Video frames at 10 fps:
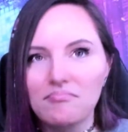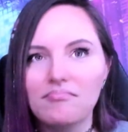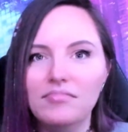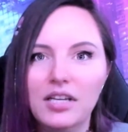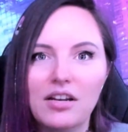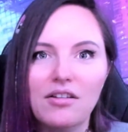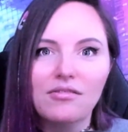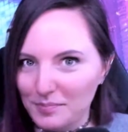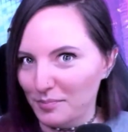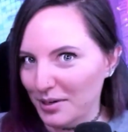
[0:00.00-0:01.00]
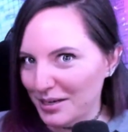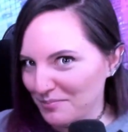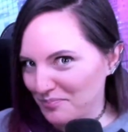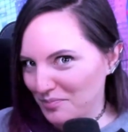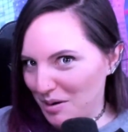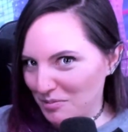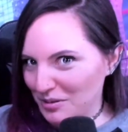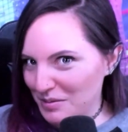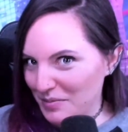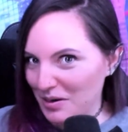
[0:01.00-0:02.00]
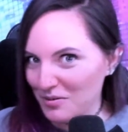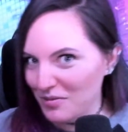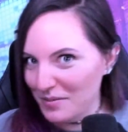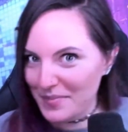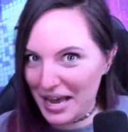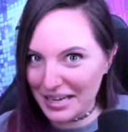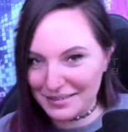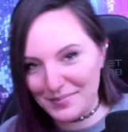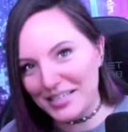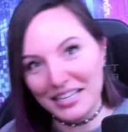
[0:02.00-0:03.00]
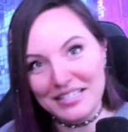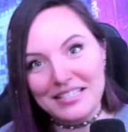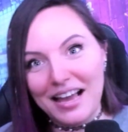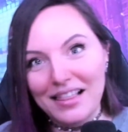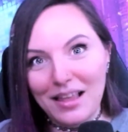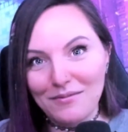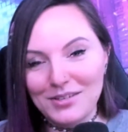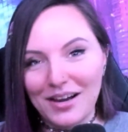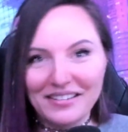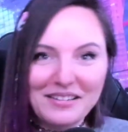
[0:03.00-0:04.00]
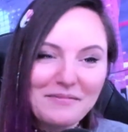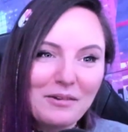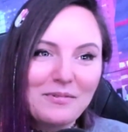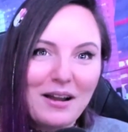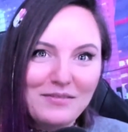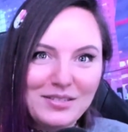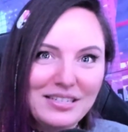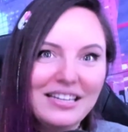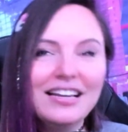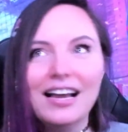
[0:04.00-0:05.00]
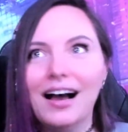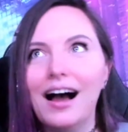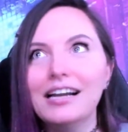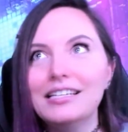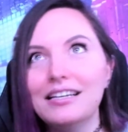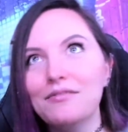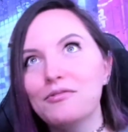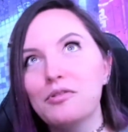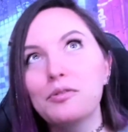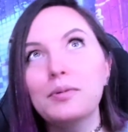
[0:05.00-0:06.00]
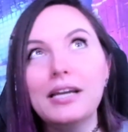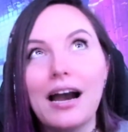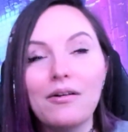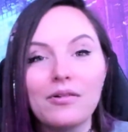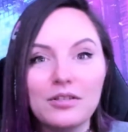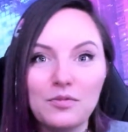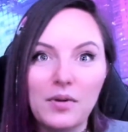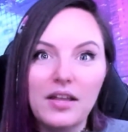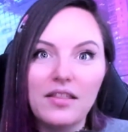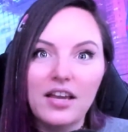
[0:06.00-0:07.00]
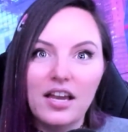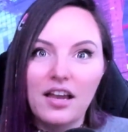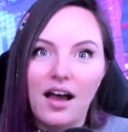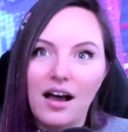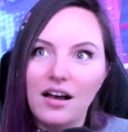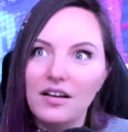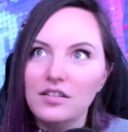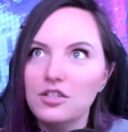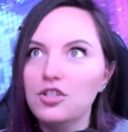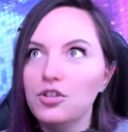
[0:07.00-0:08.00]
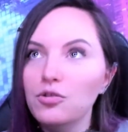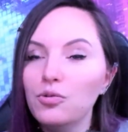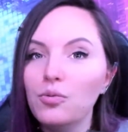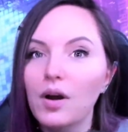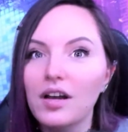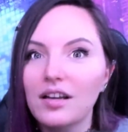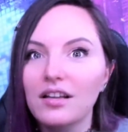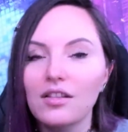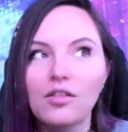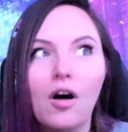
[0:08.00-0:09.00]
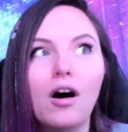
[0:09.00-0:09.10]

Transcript: you know, bring properly paranoid back because I love talking about privacy. I did it for three hours with uh, two law